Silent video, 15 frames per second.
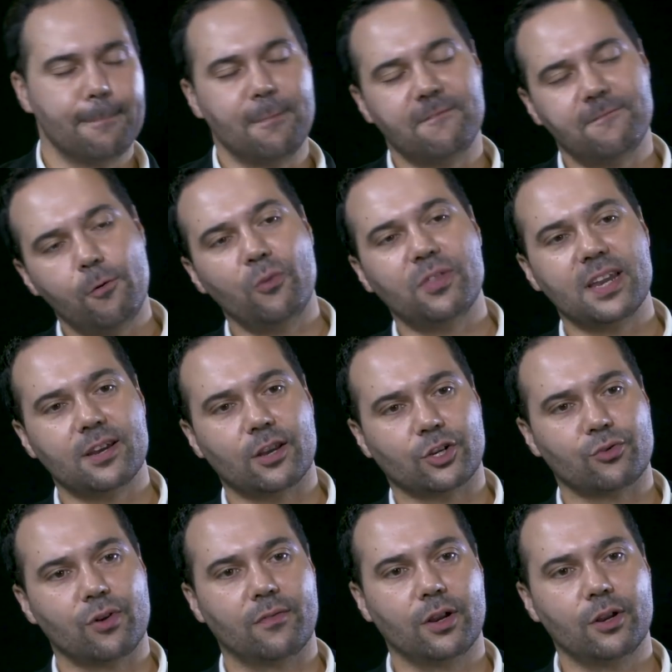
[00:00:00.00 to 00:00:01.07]
Before the
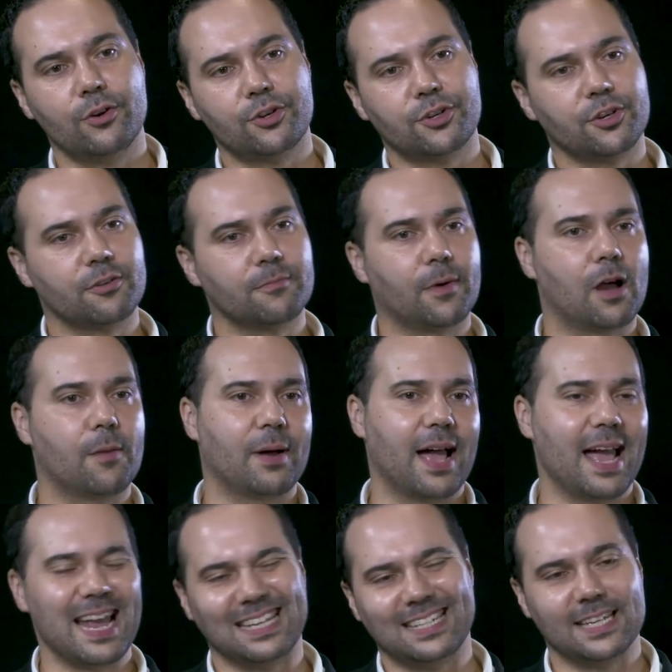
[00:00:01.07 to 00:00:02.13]
Industrial Revolution, by
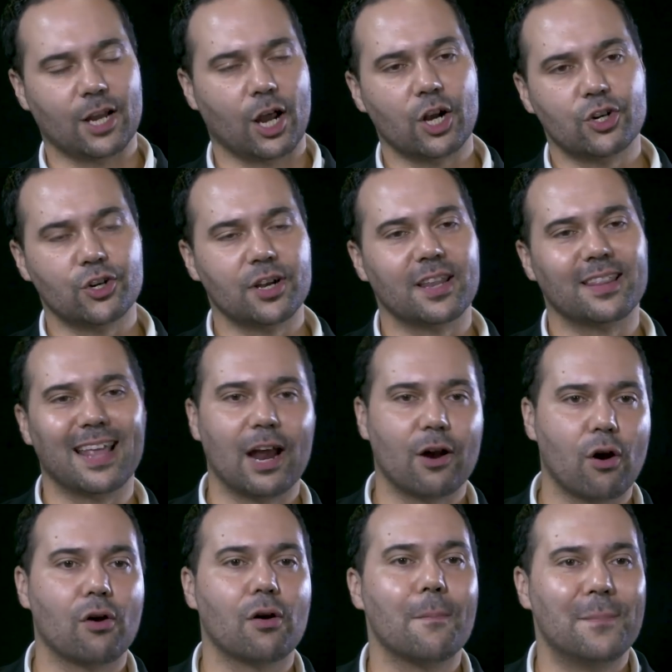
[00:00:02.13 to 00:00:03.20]
about 1800,
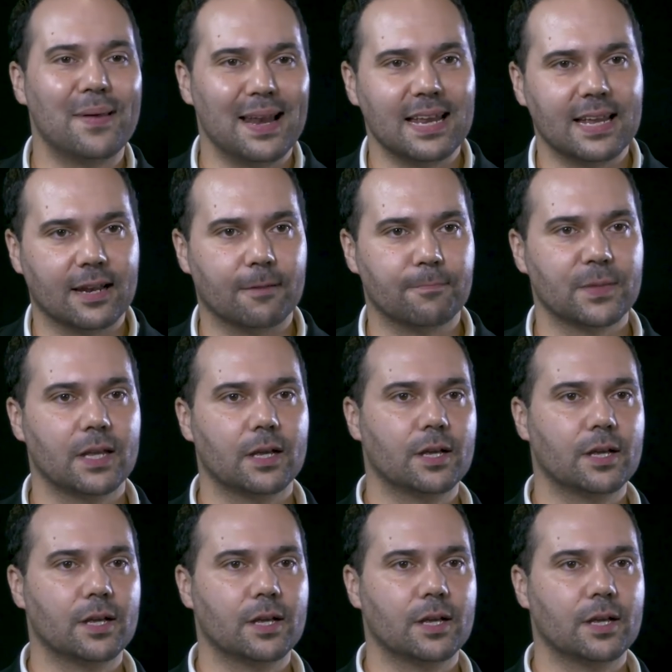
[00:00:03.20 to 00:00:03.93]
there are a billion.